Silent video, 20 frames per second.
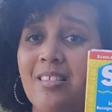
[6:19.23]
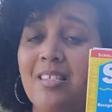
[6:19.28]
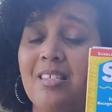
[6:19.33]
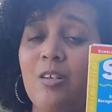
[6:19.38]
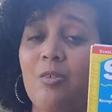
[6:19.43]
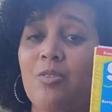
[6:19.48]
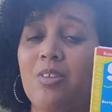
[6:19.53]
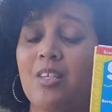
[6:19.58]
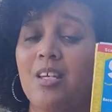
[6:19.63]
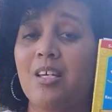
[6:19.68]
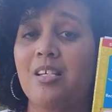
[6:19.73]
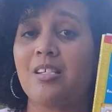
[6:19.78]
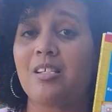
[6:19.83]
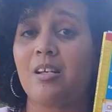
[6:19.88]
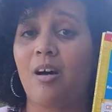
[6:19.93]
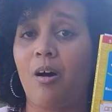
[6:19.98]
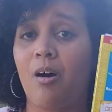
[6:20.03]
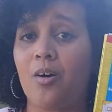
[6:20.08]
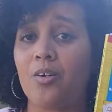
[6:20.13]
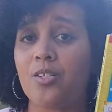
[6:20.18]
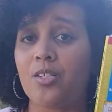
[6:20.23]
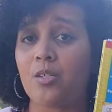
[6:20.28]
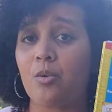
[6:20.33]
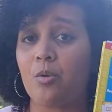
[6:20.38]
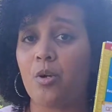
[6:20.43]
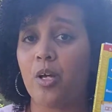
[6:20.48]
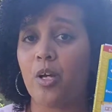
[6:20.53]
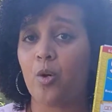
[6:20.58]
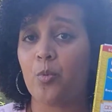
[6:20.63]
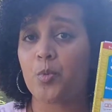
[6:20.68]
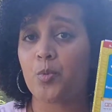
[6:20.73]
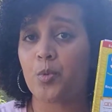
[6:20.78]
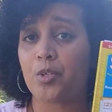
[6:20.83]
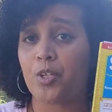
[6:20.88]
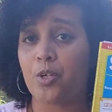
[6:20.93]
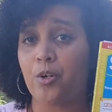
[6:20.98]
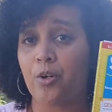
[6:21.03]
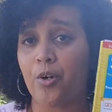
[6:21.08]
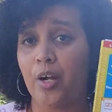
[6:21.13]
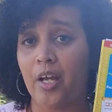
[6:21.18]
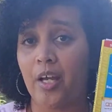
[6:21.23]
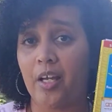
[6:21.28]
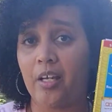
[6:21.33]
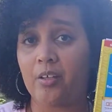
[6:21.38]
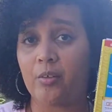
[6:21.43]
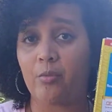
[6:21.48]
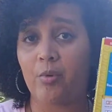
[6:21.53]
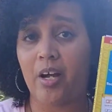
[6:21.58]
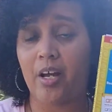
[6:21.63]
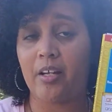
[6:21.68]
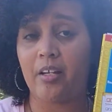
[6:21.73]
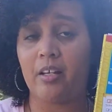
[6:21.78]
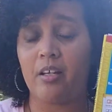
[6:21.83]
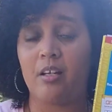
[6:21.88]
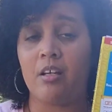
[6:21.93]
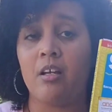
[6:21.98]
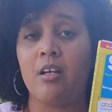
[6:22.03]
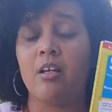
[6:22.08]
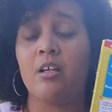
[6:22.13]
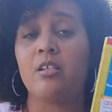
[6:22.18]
So this also helps with her handwriting.